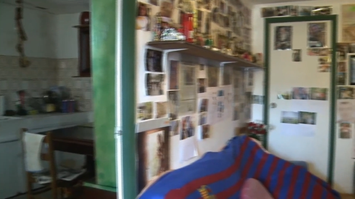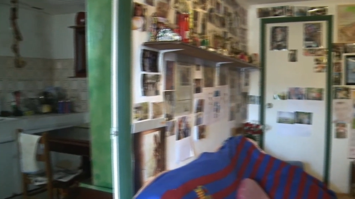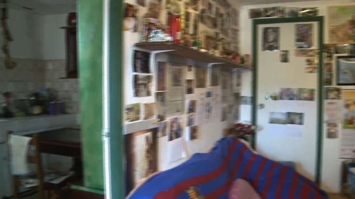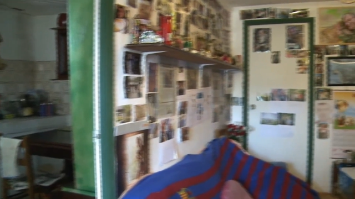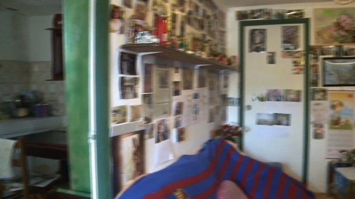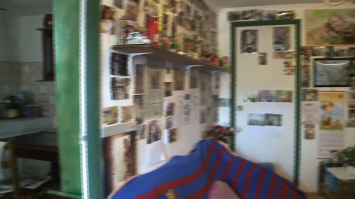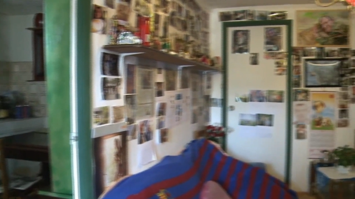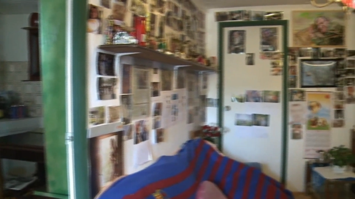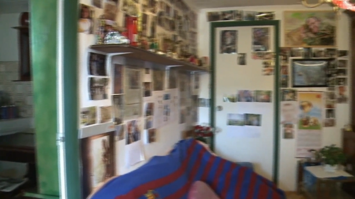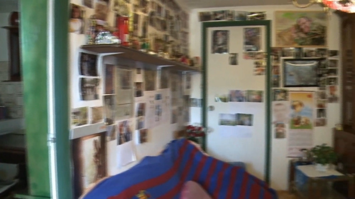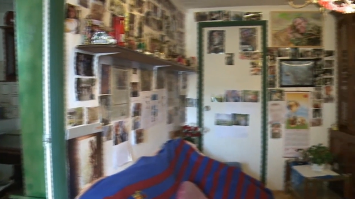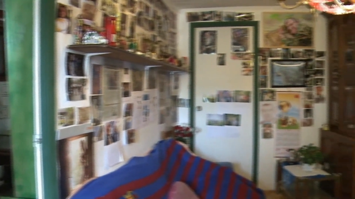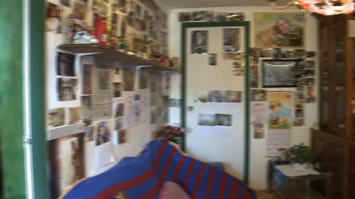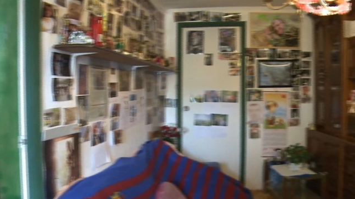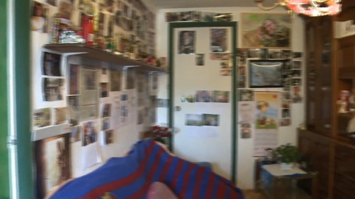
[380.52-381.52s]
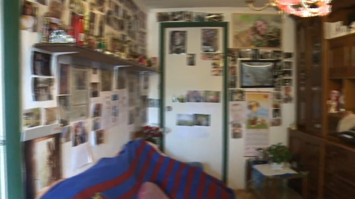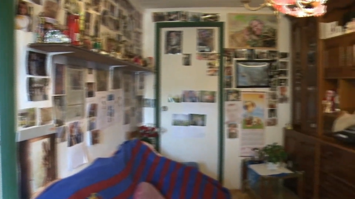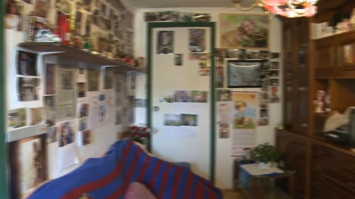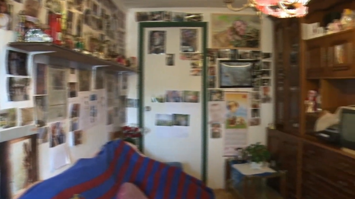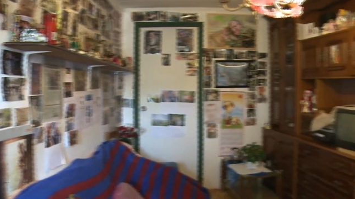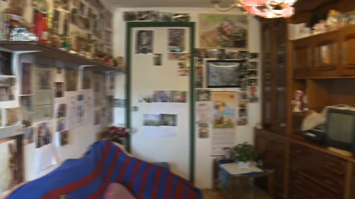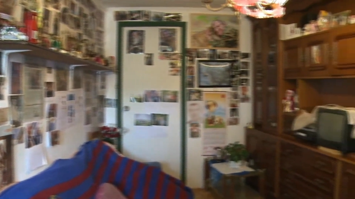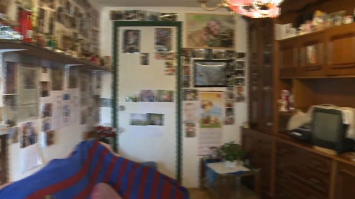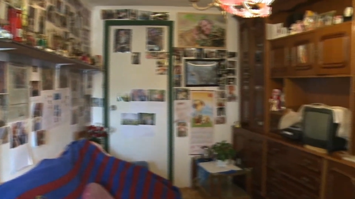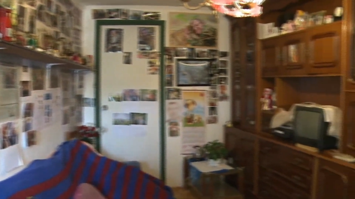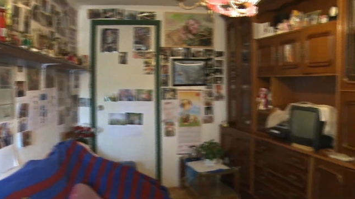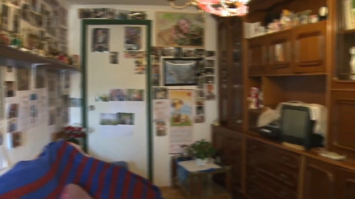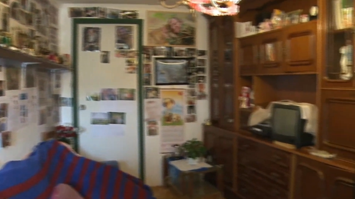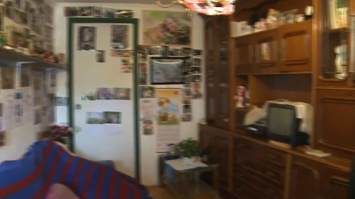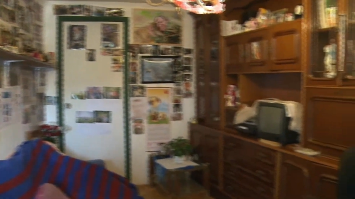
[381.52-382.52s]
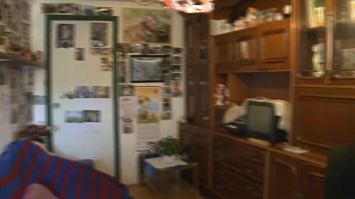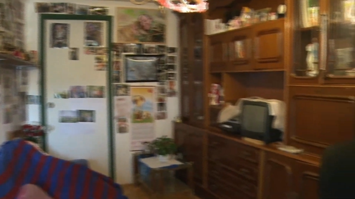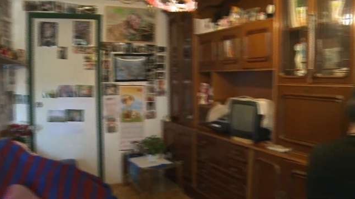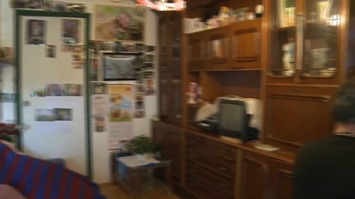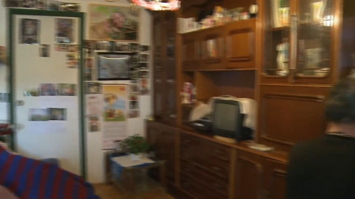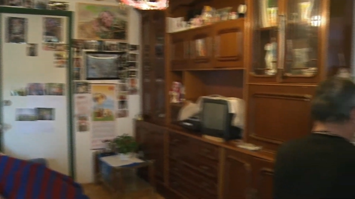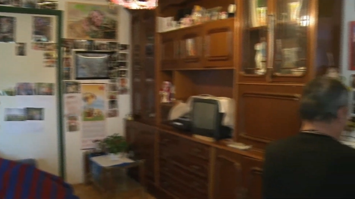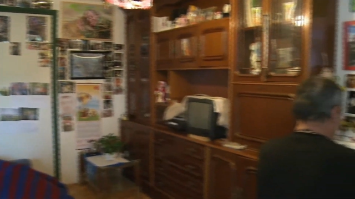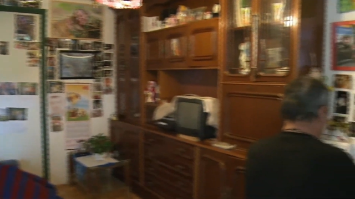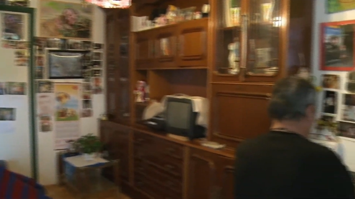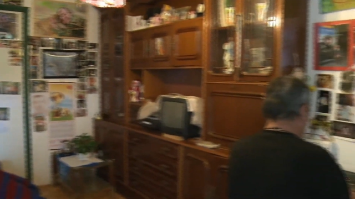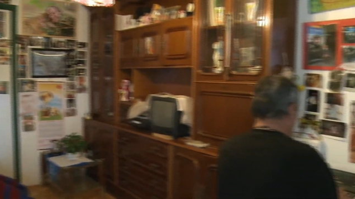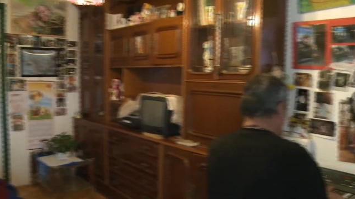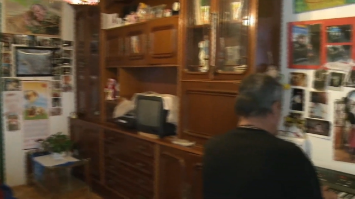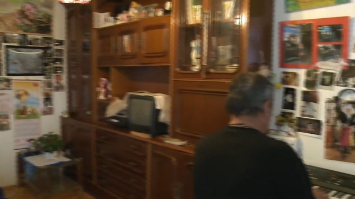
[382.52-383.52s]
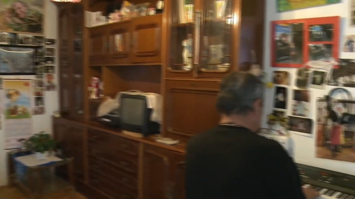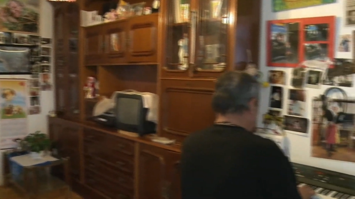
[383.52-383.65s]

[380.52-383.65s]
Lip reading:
[unreadable: no face in view]